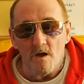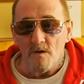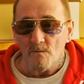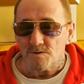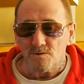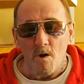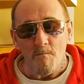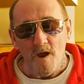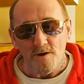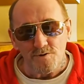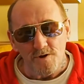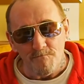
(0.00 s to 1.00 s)
Stop
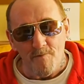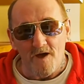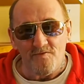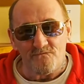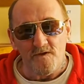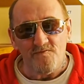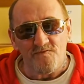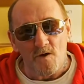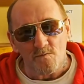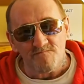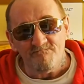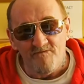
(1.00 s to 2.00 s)
mentioning my
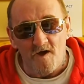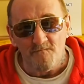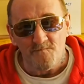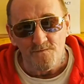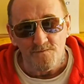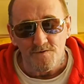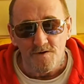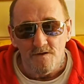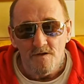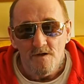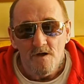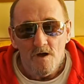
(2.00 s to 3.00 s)
3,500
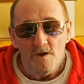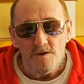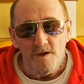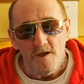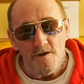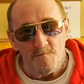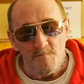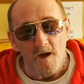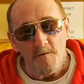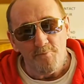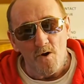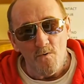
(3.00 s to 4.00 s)
a year and my
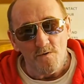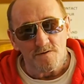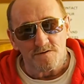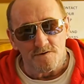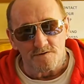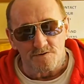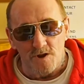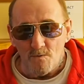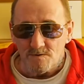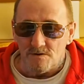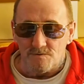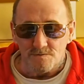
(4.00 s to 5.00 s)
bonuses.
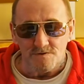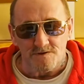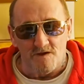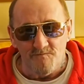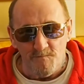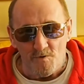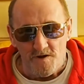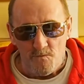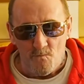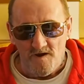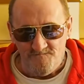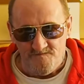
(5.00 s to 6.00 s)
Doesn't everybody in
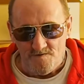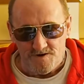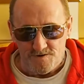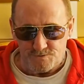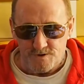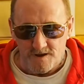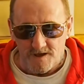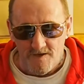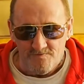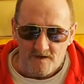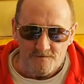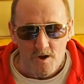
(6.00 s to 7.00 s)
Wakefield District get
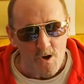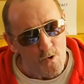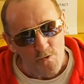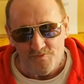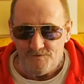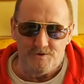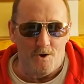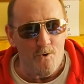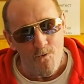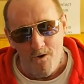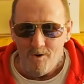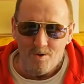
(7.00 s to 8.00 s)
that? No, they
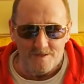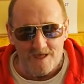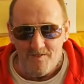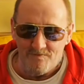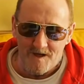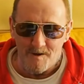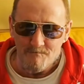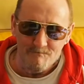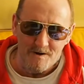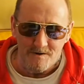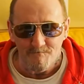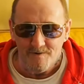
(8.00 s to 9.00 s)
don't all get that,
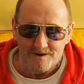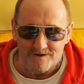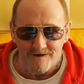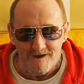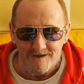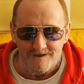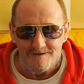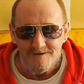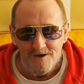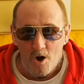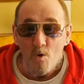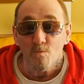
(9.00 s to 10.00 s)
Merrin McRae.
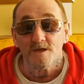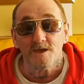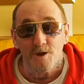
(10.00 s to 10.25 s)
Only